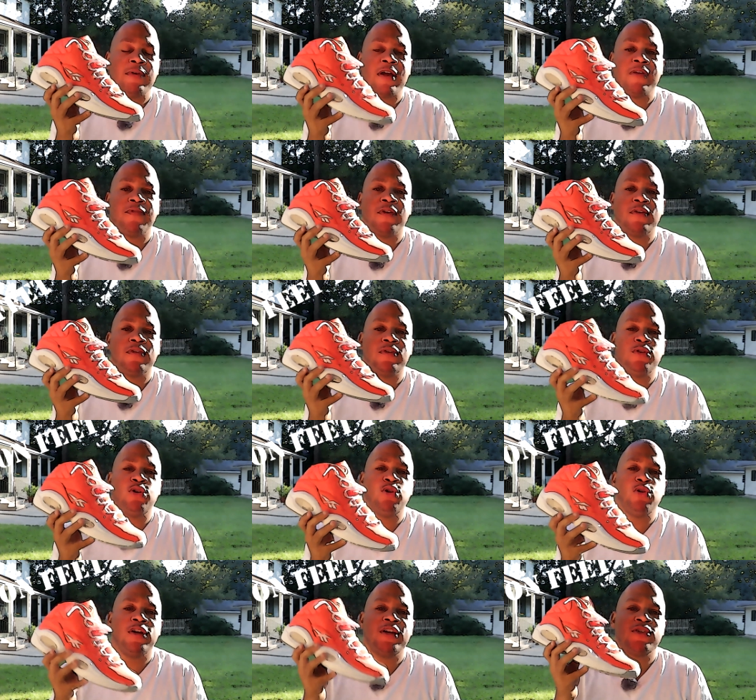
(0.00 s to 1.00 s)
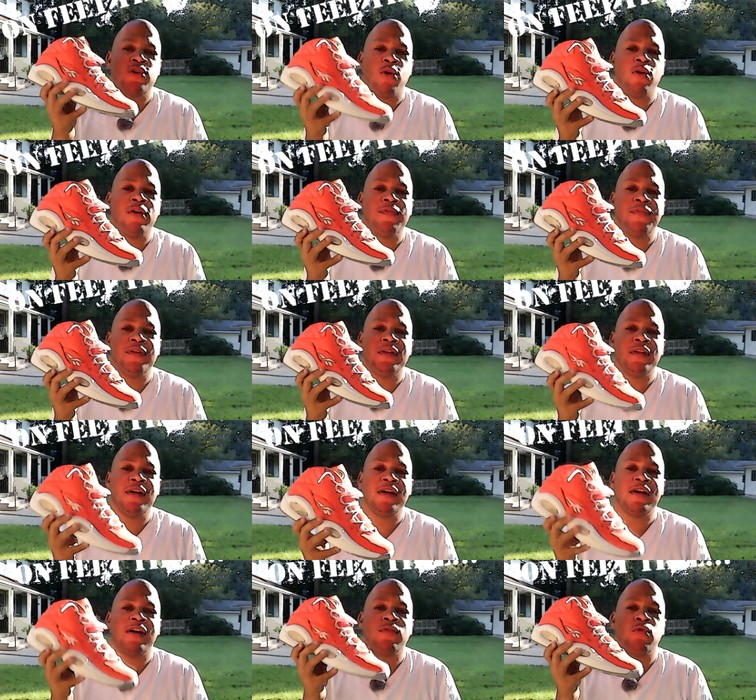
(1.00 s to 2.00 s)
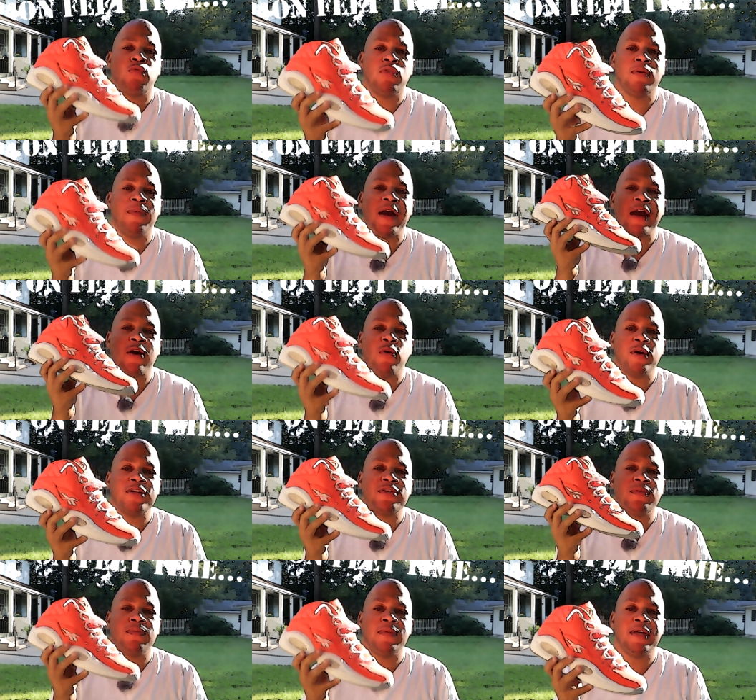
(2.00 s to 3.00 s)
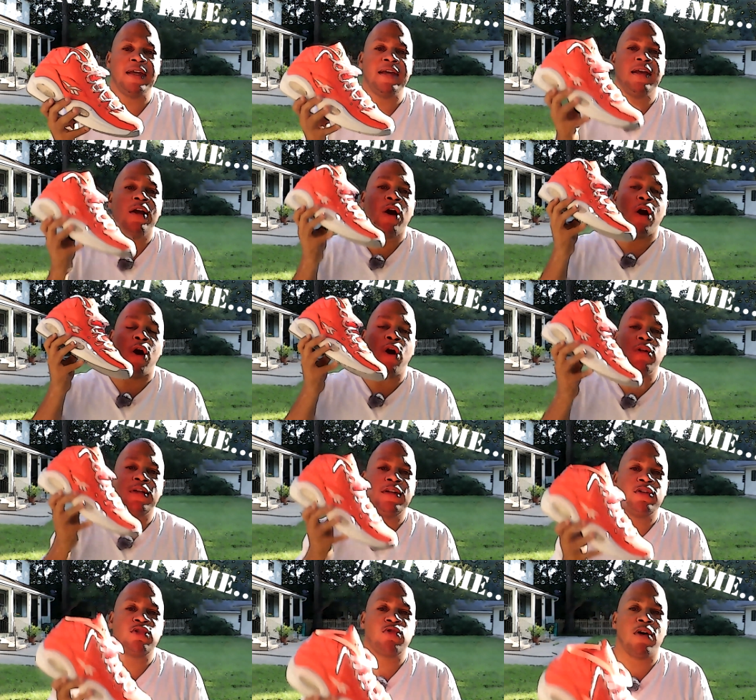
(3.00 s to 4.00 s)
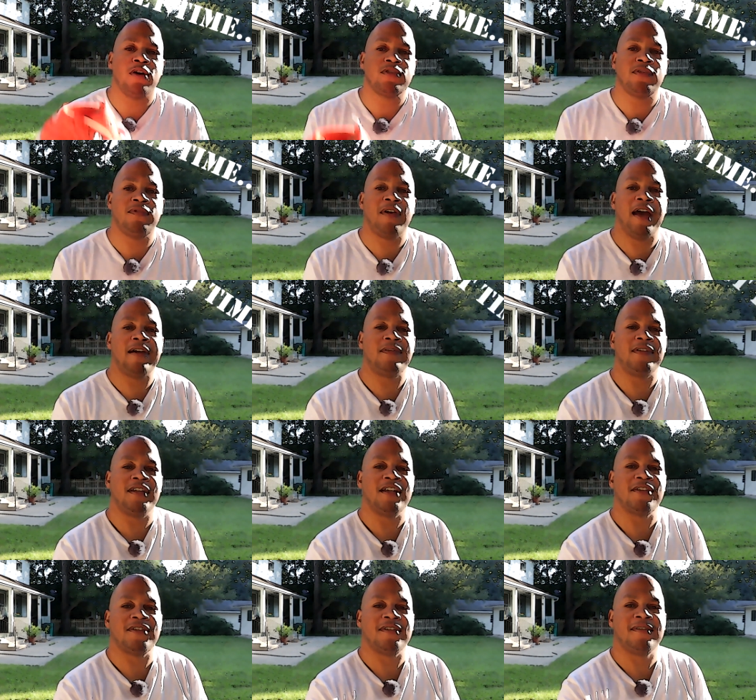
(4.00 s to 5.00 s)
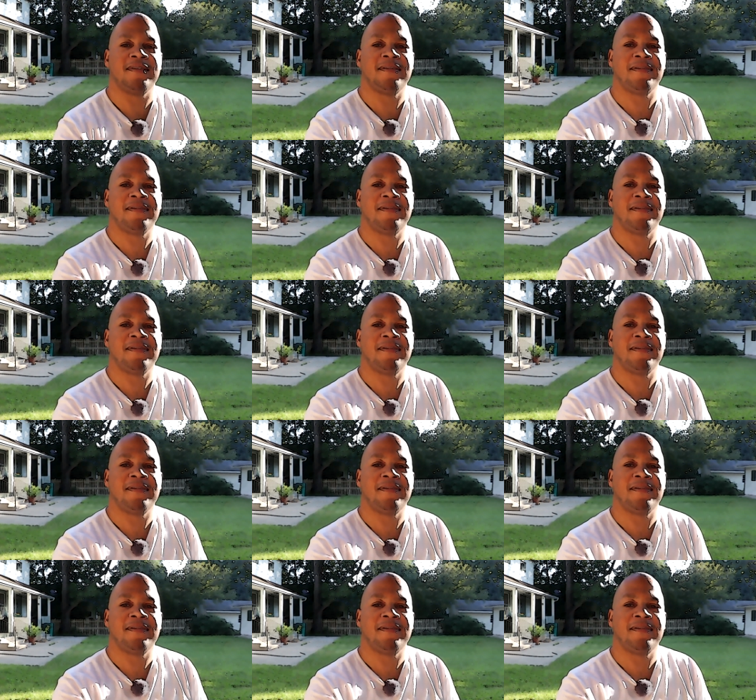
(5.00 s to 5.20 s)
without further ado, here's the on-foot look of the Reebok Question Mid, only the Strong Survive Edition.